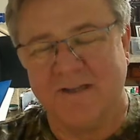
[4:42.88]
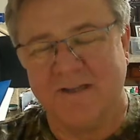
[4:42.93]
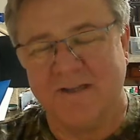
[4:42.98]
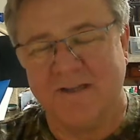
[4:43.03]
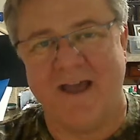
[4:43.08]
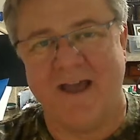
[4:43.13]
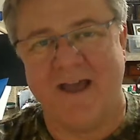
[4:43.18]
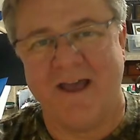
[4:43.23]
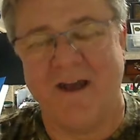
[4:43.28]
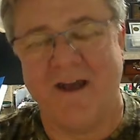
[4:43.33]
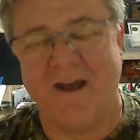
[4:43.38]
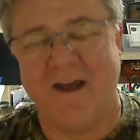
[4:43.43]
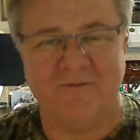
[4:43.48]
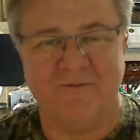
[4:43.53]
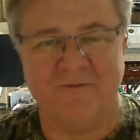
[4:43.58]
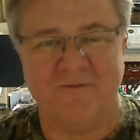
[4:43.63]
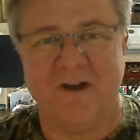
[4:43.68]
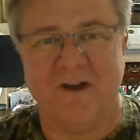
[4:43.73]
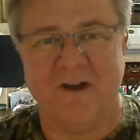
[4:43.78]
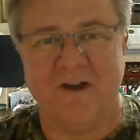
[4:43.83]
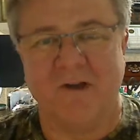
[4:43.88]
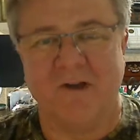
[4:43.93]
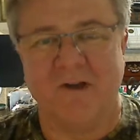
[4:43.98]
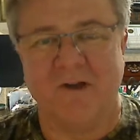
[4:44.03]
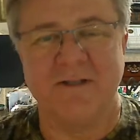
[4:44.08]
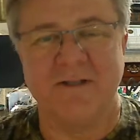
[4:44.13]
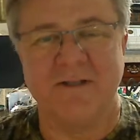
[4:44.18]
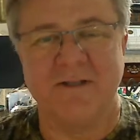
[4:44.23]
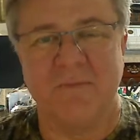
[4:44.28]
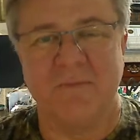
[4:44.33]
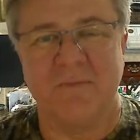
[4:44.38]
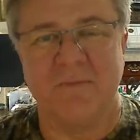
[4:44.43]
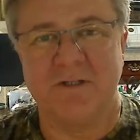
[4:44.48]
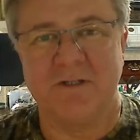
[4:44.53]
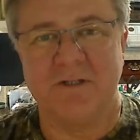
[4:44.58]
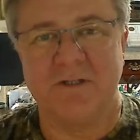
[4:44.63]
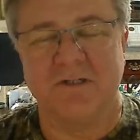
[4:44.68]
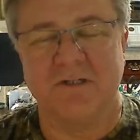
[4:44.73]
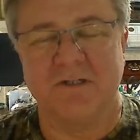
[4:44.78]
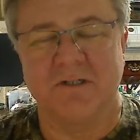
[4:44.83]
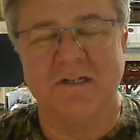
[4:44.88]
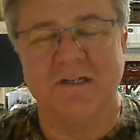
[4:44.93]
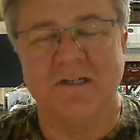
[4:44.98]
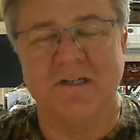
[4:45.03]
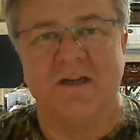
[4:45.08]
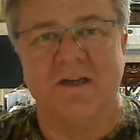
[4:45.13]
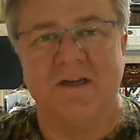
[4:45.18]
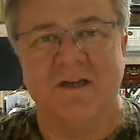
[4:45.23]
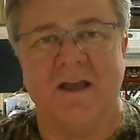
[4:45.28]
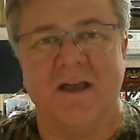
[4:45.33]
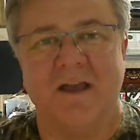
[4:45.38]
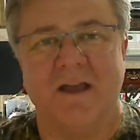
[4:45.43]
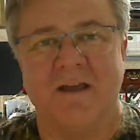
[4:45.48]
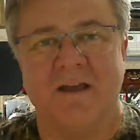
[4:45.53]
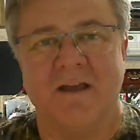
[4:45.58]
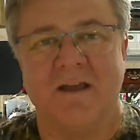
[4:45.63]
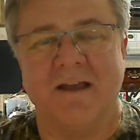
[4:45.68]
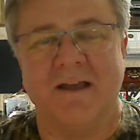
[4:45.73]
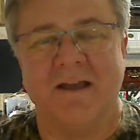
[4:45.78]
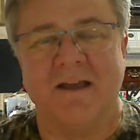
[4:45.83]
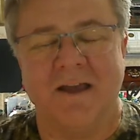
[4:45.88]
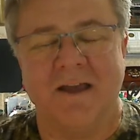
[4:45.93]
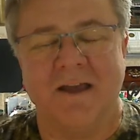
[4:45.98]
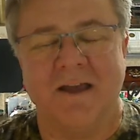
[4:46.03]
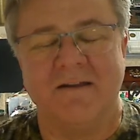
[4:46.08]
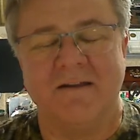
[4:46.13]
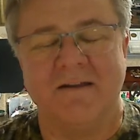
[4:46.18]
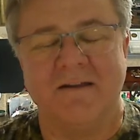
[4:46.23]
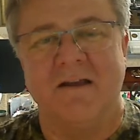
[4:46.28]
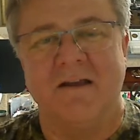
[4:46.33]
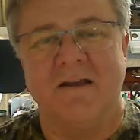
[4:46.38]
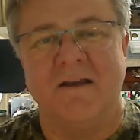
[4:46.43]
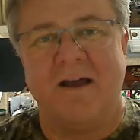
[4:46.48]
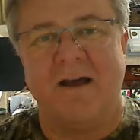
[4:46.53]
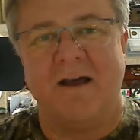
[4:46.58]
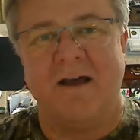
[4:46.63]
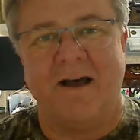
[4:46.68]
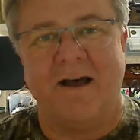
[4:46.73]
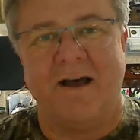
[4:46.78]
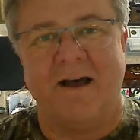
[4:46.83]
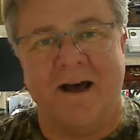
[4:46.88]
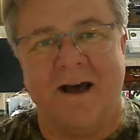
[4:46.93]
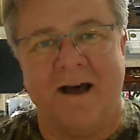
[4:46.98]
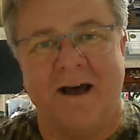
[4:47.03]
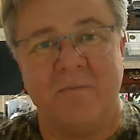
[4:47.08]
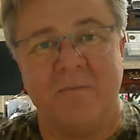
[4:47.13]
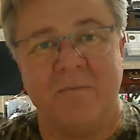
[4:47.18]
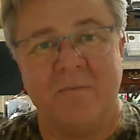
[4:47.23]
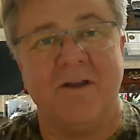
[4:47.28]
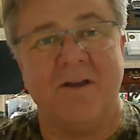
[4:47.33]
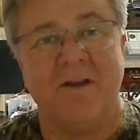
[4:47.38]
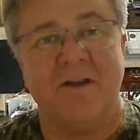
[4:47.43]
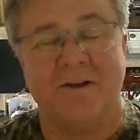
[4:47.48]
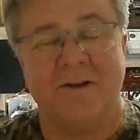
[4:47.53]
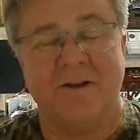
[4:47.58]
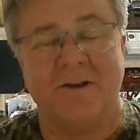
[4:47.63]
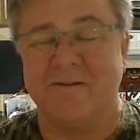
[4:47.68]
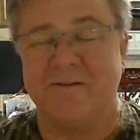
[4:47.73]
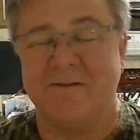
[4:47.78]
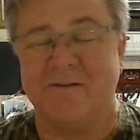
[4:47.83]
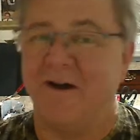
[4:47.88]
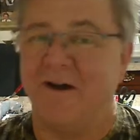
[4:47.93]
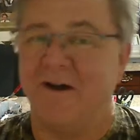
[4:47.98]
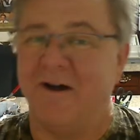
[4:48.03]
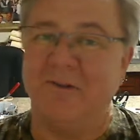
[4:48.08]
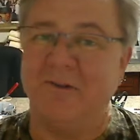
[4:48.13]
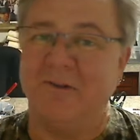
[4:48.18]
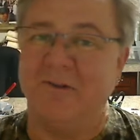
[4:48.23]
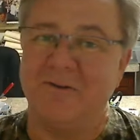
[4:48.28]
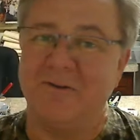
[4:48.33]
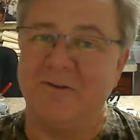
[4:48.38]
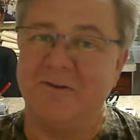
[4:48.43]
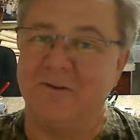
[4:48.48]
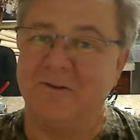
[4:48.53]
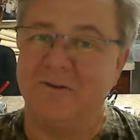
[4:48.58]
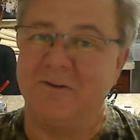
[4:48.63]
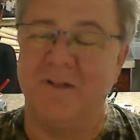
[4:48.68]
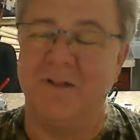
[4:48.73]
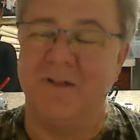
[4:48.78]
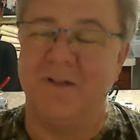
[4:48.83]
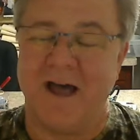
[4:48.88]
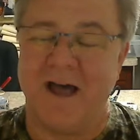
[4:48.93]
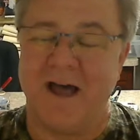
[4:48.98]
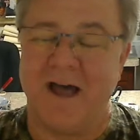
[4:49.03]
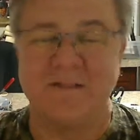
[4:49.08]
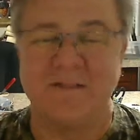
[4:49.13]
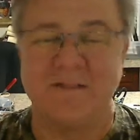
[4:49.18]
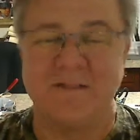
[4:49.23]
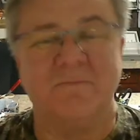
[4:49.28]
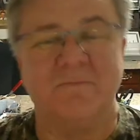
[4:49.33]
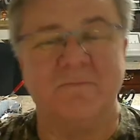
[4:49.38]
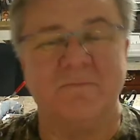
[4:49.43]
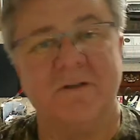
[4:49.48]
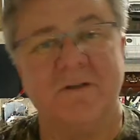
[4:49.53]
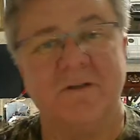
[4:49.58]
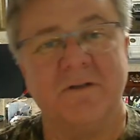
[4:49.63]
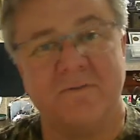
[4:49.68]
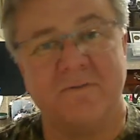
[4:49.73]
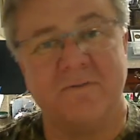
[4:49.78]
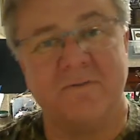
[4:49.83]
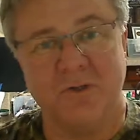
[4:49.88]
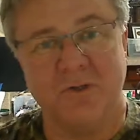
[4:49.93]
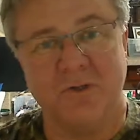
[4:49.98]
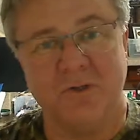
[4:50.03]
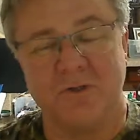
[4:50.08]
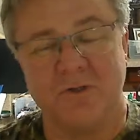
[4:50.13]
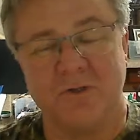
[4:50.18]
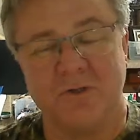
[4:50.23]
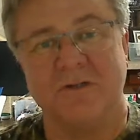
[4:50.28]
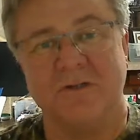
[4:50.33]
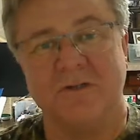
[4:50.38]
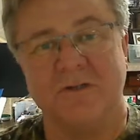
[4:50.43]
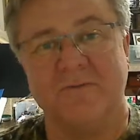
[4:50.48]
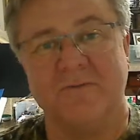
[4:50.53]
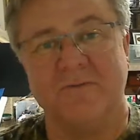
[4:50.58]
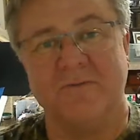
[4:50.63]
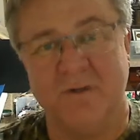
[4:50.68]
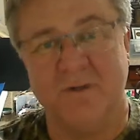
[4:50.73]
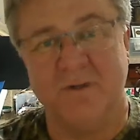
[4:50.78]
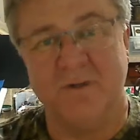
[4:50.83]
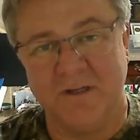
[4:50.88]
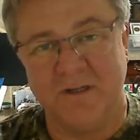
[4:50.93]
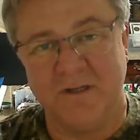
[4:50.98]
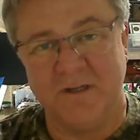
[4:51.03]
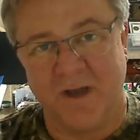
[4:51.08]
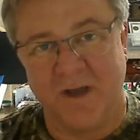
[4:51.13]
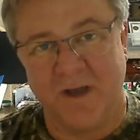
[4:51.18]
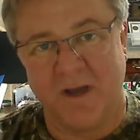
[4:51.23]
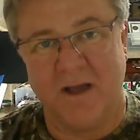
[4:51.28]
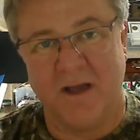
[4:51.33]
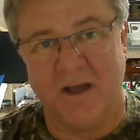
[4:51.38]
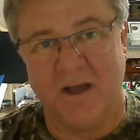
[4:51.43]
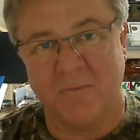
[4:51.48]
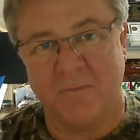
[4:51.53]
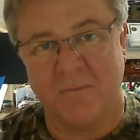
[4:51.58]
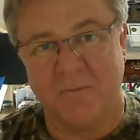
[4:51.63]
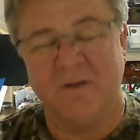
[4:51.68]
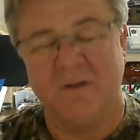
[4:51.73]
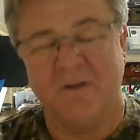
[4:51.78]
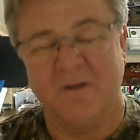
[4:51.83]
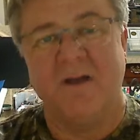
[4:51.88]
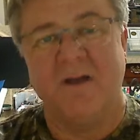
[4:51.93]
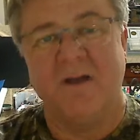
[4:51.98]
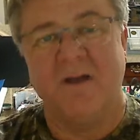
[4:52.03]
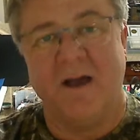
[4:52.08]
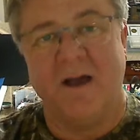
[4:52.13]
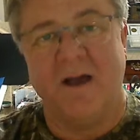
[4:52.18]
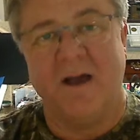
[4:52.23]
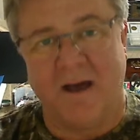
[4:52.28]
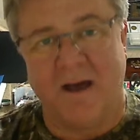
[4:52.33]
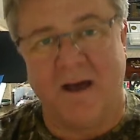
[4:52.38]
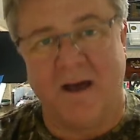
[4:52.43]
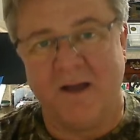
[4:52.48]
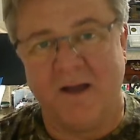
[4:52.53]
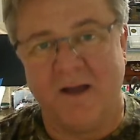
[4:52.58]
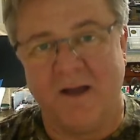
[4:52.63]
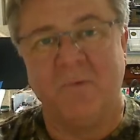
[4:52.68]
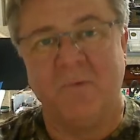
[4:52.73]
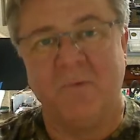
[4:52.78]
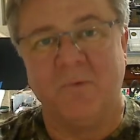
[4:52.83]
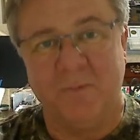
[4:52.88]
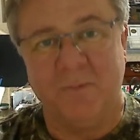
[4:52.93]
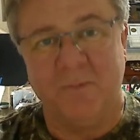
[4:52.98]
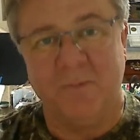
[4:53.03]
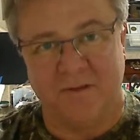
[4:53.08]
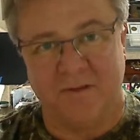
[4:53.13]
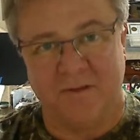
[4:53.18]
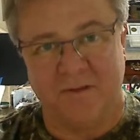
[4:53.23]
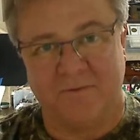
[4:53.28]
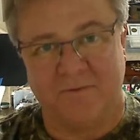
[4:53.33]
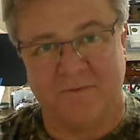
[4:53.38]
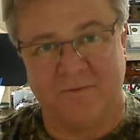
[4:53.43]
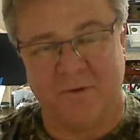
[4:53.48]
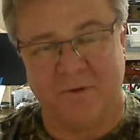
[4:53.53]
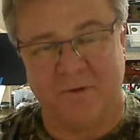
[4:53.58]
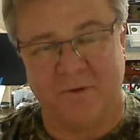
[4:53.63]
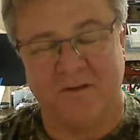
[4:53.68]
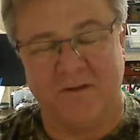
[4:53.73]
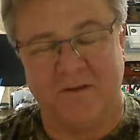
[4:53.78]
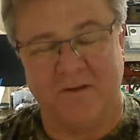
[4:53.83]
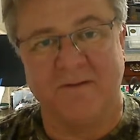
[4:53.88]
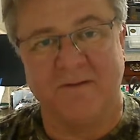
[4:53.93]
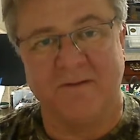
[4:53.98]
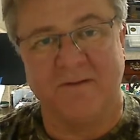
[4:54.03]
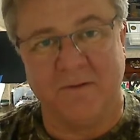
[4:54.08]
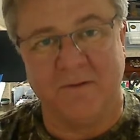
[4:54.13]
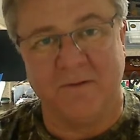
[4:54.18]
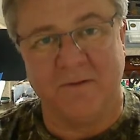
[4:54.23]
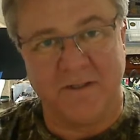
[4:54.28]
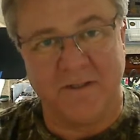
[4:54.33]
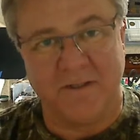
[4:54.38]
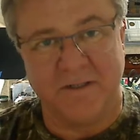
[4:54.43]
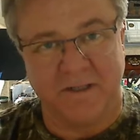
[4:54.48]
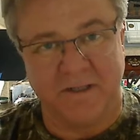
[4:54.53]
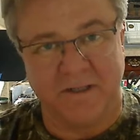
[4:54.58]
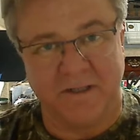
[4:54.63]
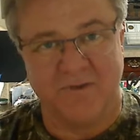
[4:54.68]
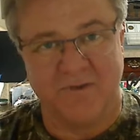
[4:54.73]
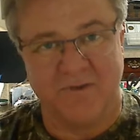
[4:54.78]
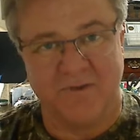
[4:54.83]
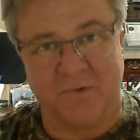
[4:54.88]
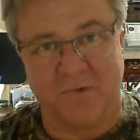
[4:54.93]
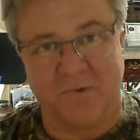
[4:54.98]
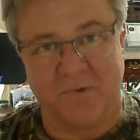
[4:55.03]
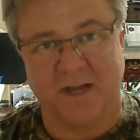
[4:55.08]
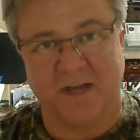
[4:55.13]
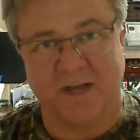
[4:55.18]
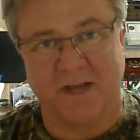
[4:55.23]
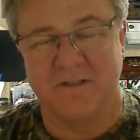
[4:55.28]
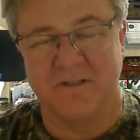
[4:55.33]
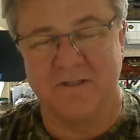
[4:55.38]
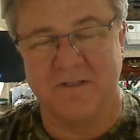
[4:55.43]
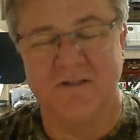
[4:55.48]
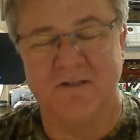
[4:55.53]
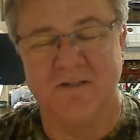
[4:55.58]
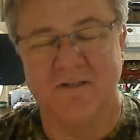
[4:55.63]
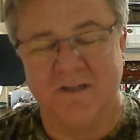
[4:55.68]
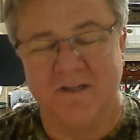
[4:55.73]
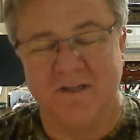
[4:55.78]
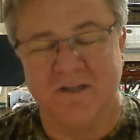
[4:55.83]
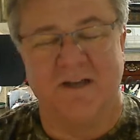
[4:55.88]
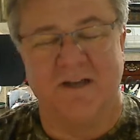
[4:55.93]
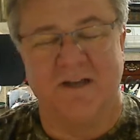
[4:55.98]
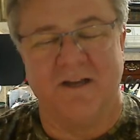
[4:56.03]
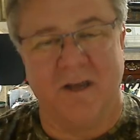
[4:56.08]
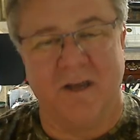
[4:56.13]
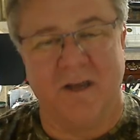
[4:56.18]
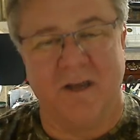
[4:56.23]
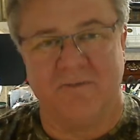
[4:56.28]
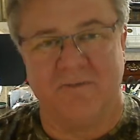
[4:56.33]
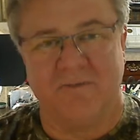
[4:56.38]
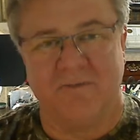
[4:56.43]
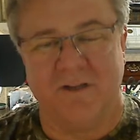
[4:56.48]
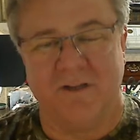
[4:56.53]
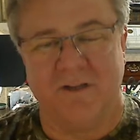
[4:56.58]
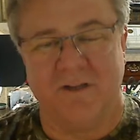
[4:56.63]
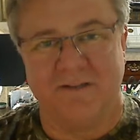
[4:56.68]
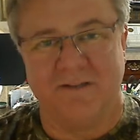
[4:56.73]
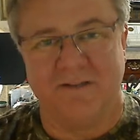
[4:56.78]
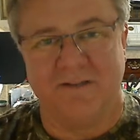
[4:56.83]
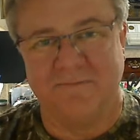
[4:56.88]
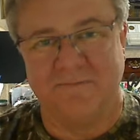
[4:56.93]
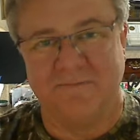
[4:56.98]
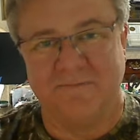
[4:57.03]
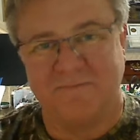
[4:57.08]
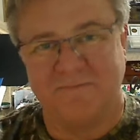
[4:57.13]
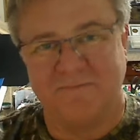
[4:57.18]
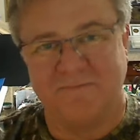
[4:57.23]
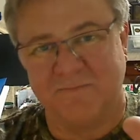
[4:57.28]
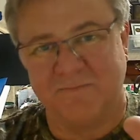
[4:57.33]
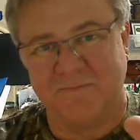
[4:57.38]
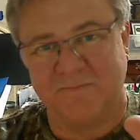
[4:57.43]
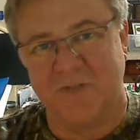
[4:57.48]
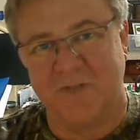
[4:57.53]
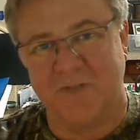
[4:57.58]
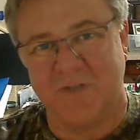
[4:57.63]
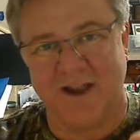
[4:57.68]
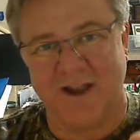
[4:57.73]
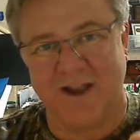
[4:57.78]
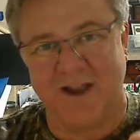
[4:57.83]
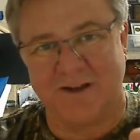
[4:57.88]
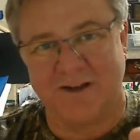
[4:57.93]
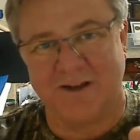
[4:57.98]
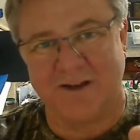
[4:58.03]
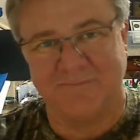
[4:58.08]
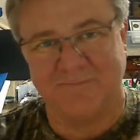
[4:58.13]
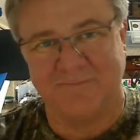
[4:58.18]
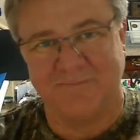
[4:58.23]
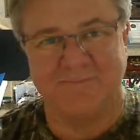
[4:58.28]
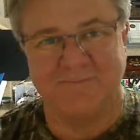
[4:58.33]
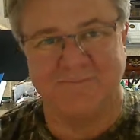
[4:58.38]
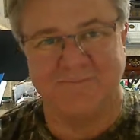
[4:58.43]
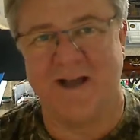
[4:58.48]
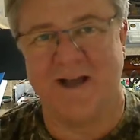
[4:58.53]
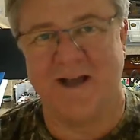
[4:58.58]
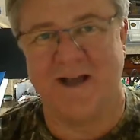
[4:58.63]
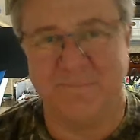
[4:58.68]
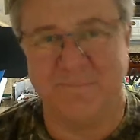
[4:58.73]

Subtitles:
Have a great semester, and again, I'm here not only during the class, but in the future. If you need my help, I will be there for you to at least give you directions and help if you need it. Take care. Bye.